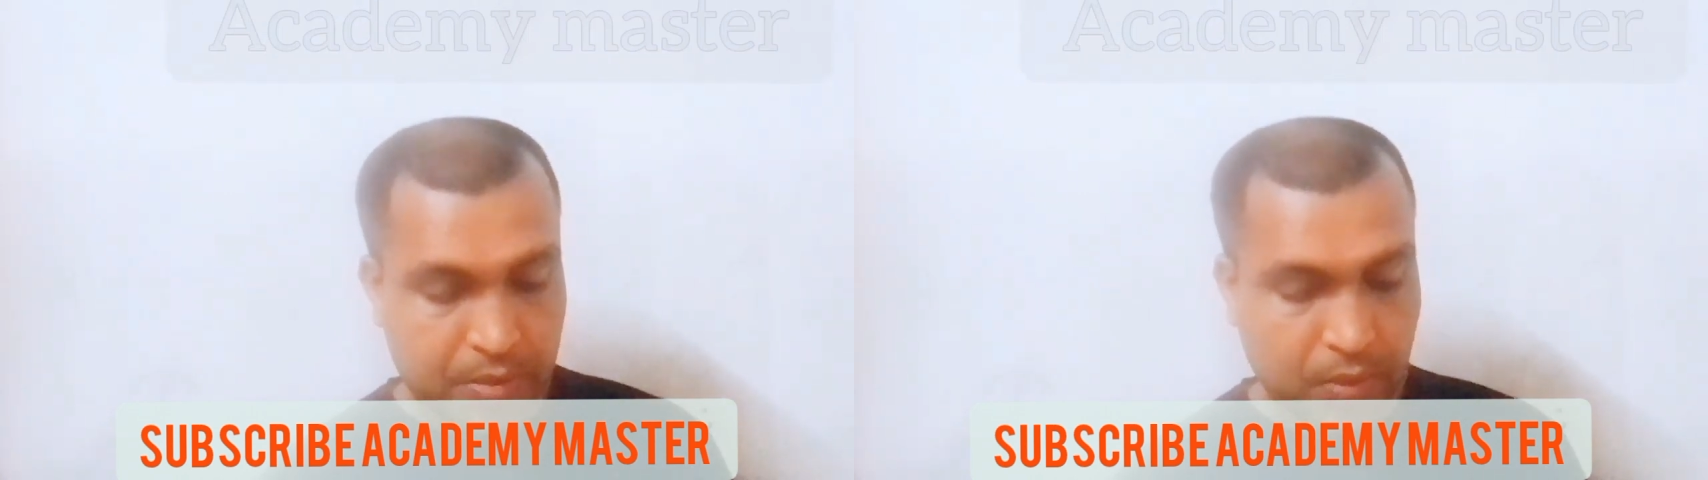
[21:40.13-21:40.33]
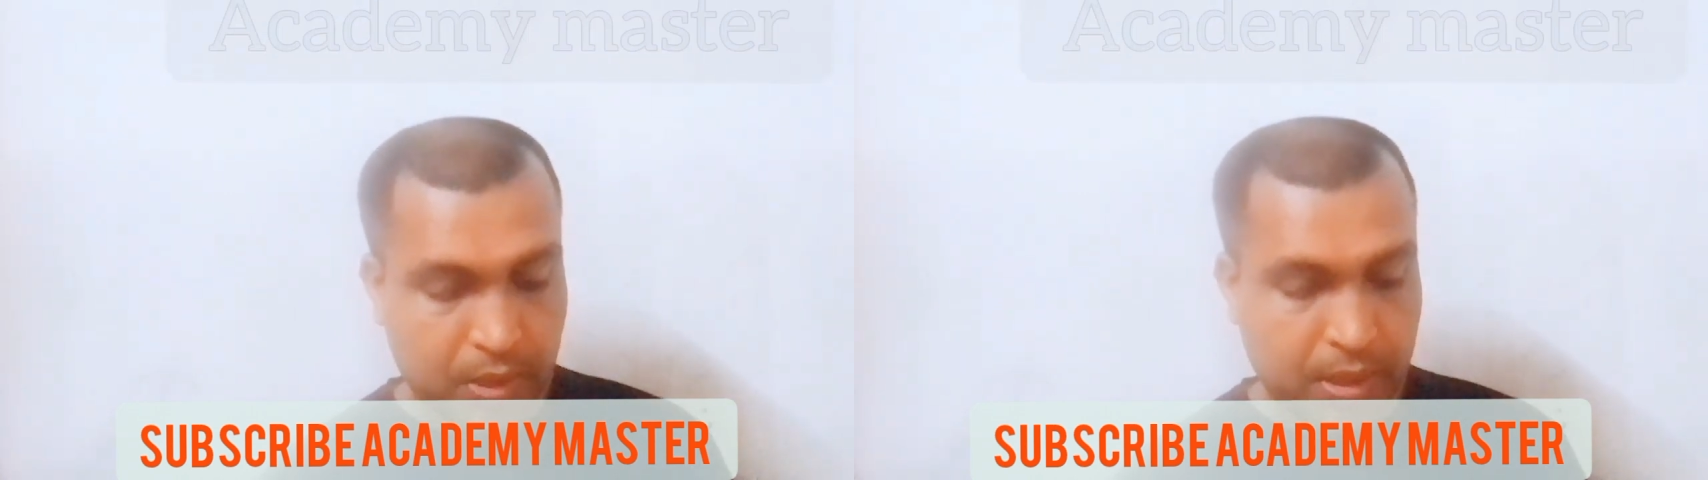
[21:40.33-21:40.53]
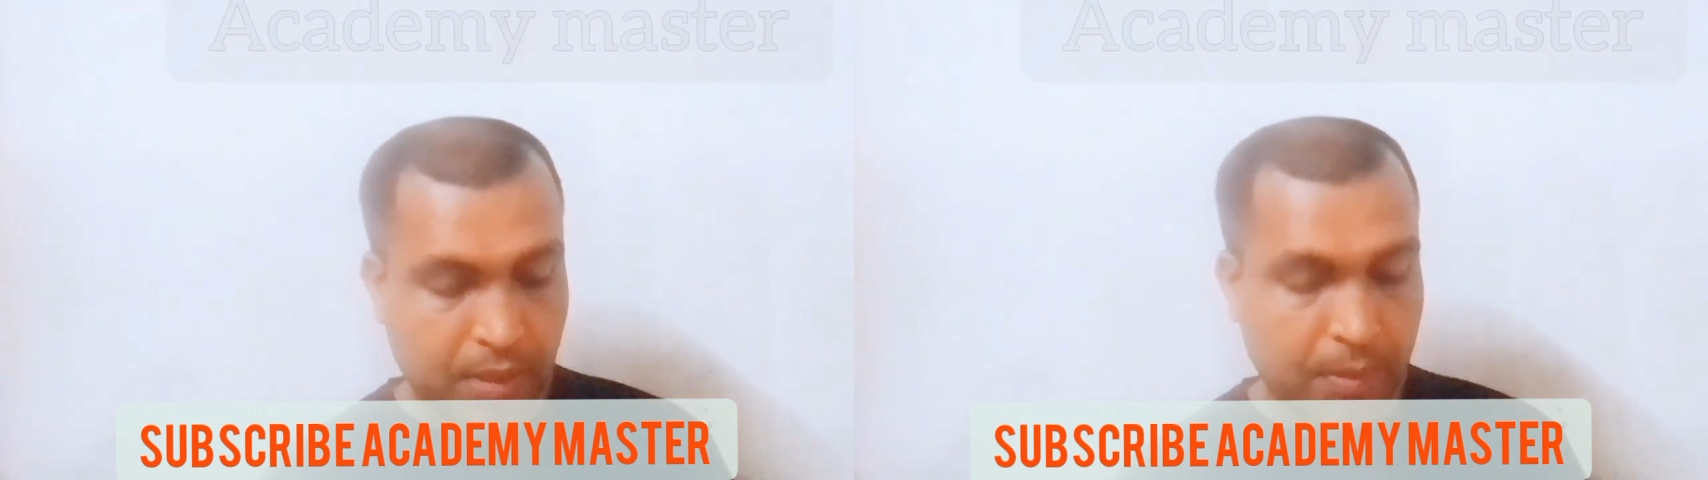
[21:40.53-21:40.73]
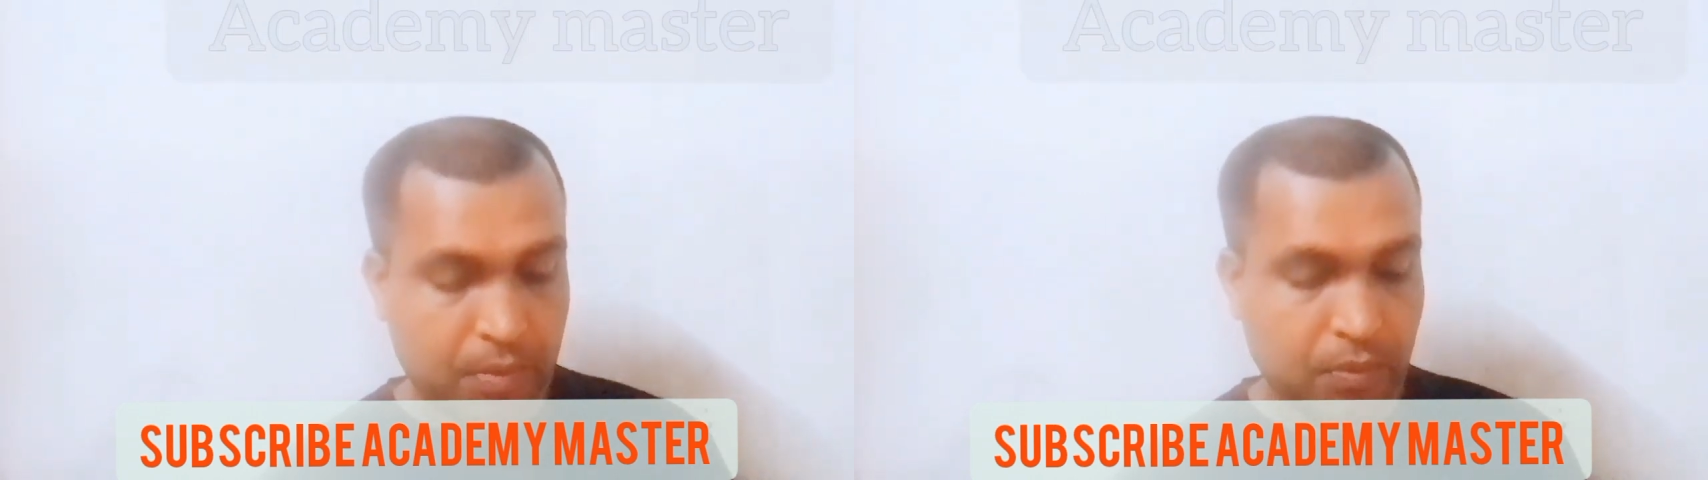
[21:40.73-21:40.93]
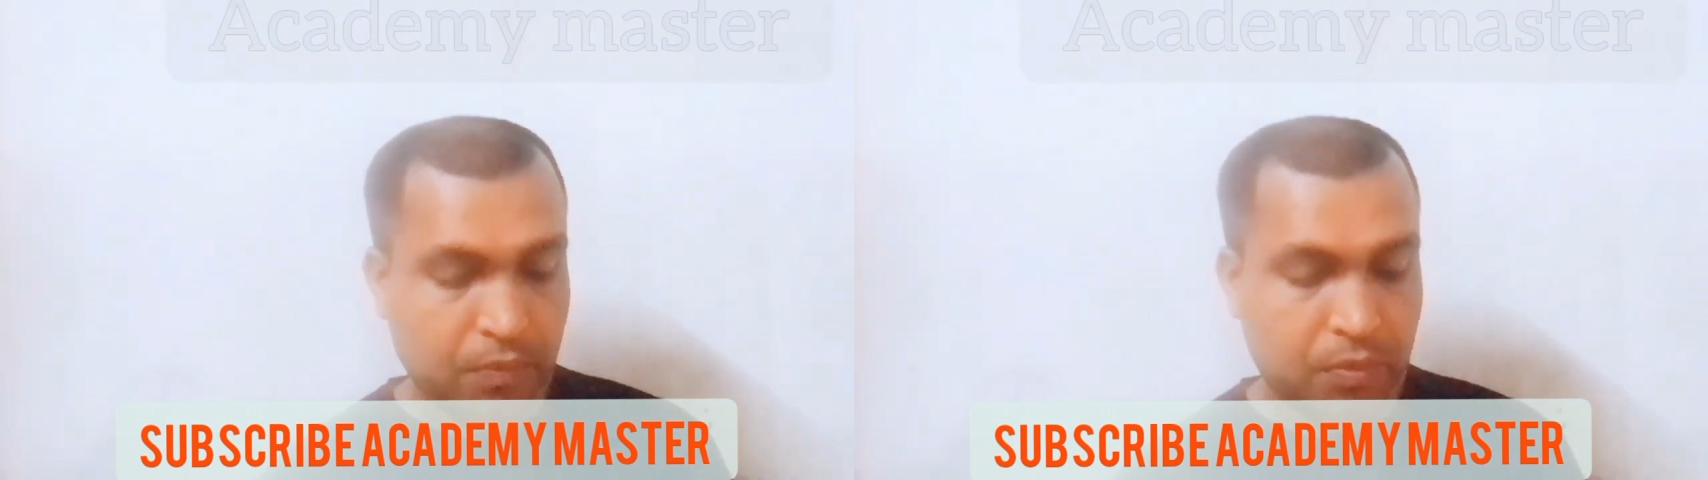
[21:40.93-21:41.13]
what are the
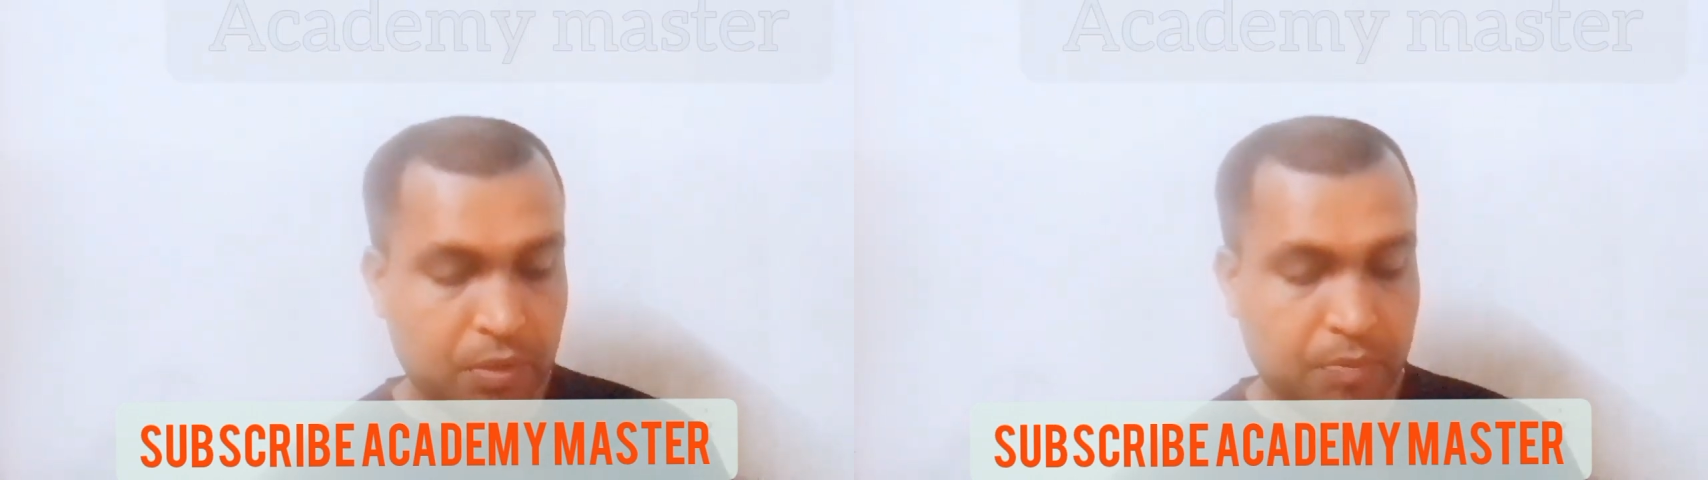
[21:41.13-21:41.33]
amount of urine